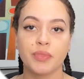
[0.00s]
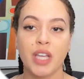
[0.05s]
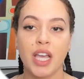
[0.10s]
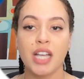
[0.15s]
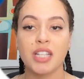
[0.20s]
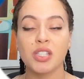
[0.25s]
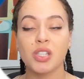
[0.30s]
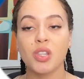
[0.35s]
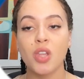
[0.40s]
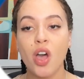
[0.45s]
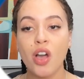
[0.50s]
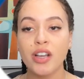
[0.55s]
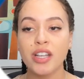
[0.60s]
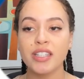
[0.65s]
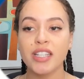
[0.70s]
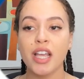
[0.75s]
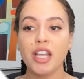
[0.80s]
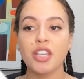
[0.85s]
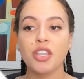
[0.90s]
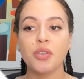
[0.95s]
as
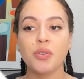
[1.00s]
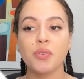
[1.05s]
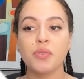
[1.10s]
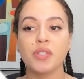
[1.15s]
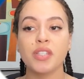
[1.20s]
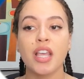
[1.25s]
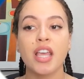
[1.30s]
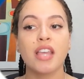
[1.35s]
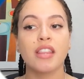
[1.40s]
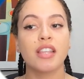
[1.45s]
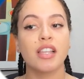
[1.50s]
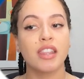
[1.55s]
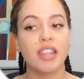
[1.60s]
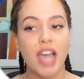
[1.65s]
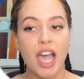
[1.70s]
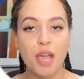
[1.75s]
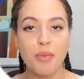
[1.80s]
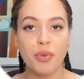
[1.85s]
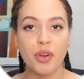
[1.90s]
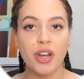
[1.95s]
long as I use the
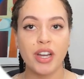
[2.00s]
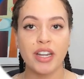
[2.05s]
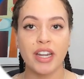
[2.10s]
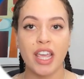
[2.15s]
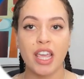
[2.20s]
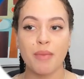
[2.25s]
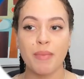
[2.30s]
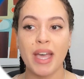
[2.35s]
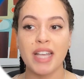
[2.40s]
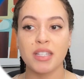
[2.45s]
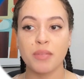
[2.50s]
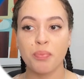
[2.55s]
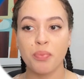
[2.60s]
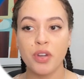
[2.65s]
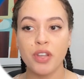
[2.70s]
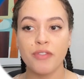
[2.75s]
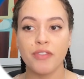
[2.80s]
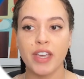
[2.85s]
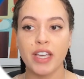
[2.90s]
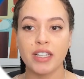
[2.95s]
library name as a
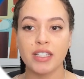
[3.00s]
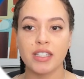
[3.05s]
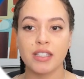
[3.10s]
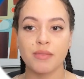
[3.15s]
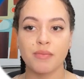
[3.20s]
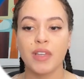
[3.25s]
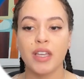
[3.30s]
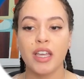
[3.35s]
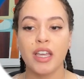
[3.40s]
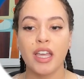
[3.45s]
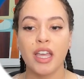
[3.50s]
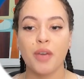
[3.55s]
prefix.